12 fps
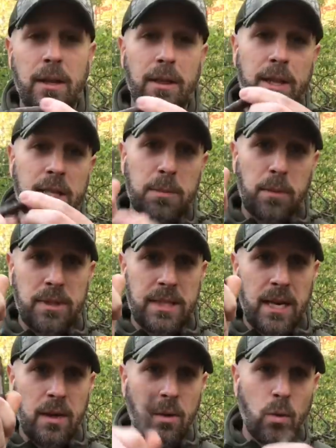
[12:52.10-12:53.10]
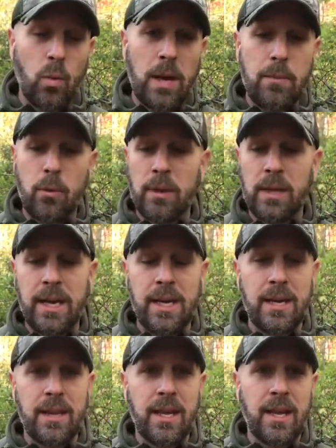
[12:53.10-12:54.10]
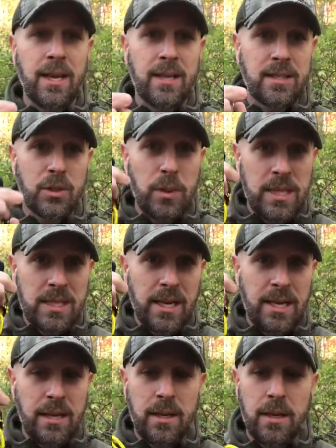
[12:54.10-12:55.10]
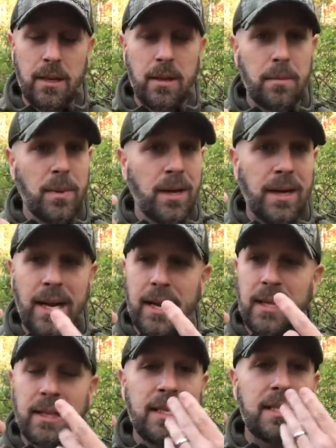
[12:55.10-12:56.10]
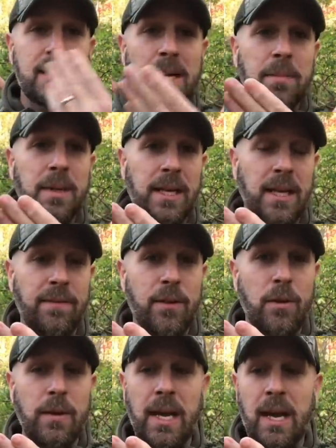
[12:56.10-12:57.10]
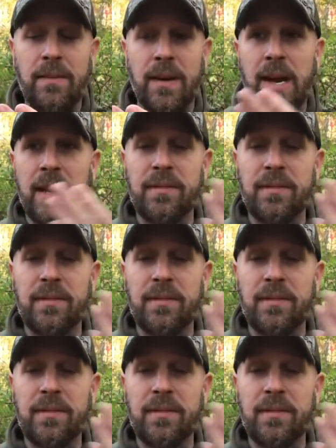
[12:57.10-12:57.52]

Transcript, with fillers: This puts out way more light than a squeeze light, but again, at least something. If you don't have any